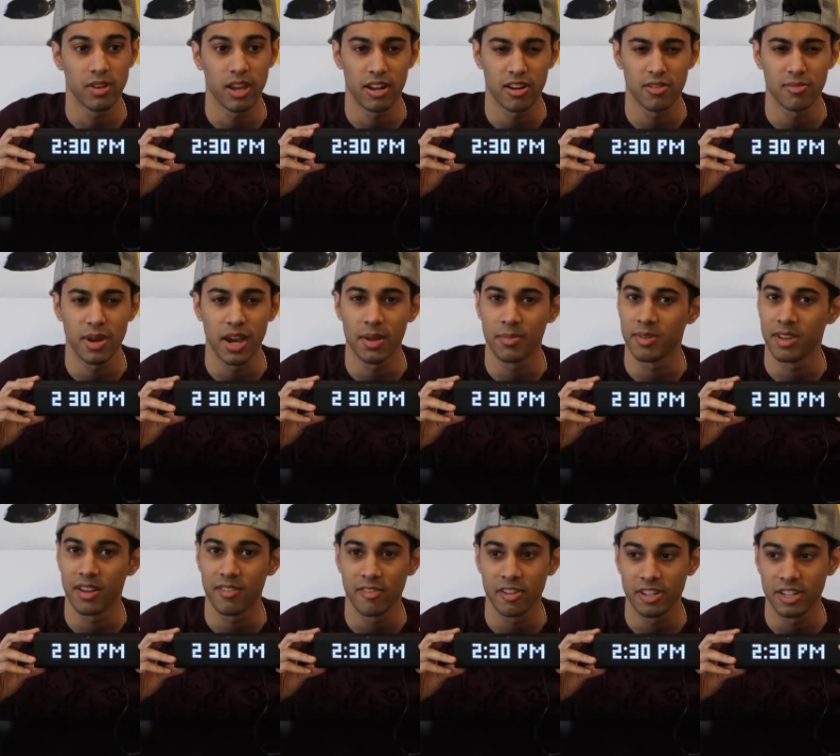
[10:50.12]
and remind
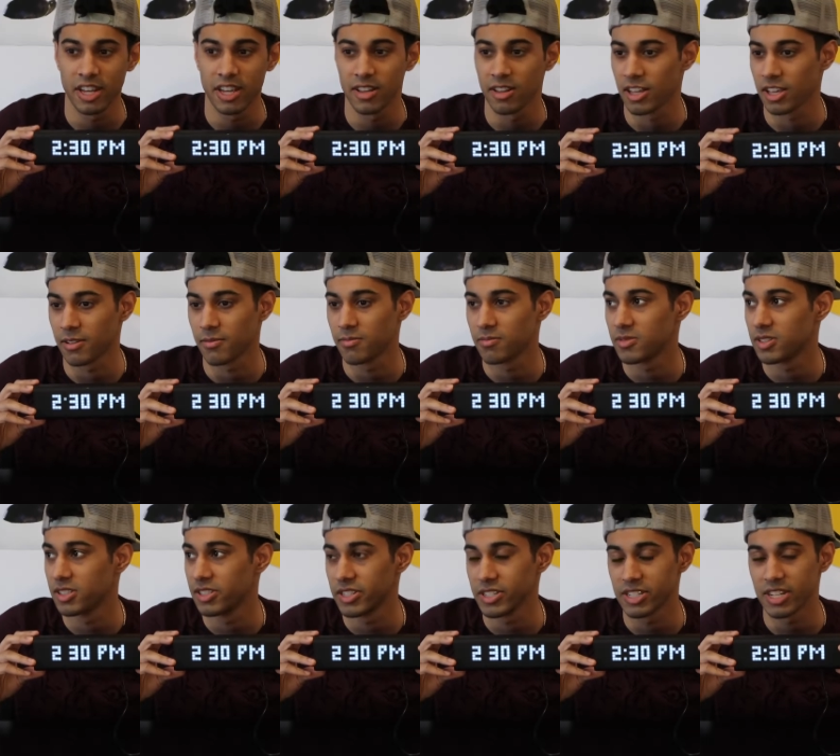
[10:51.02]
me every day like
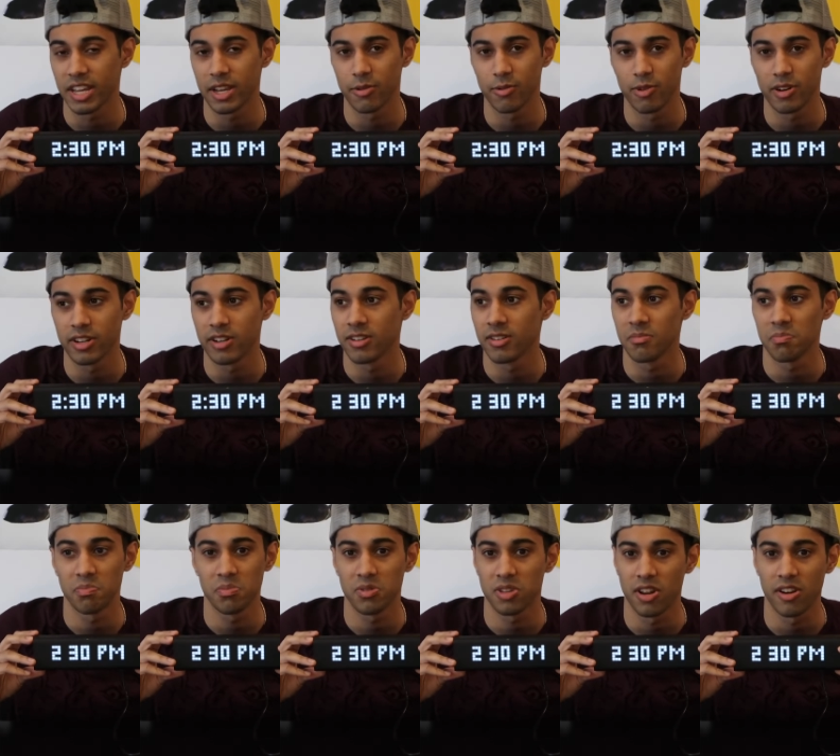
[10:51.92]
to just take one
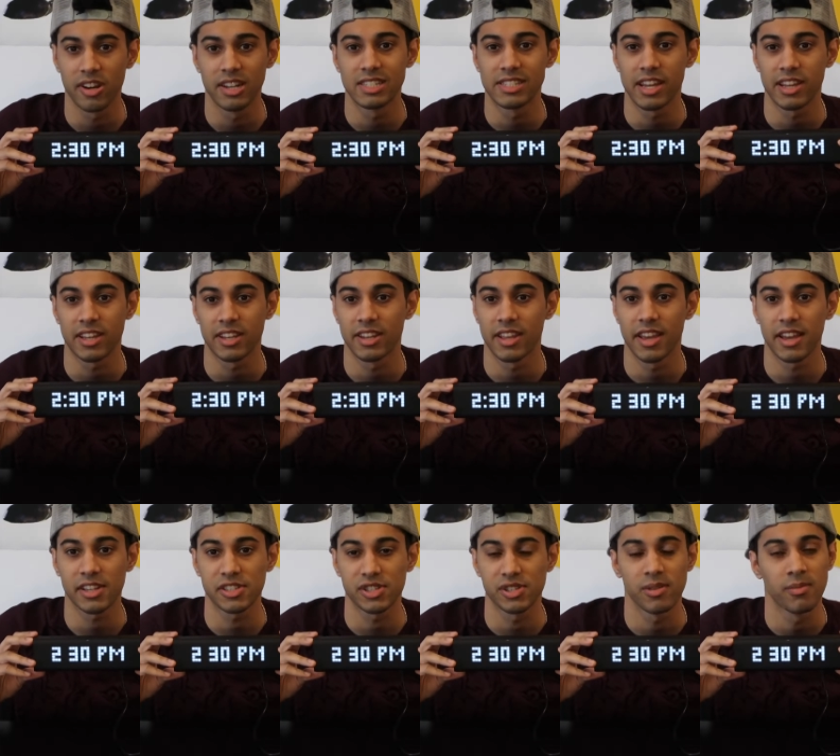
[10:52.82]
30 second
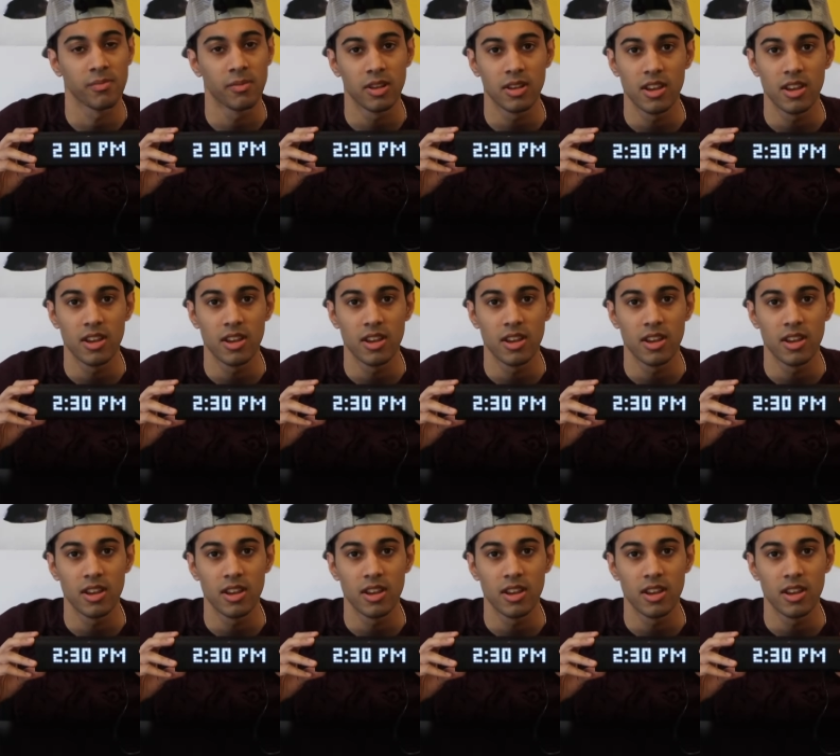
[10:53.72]
action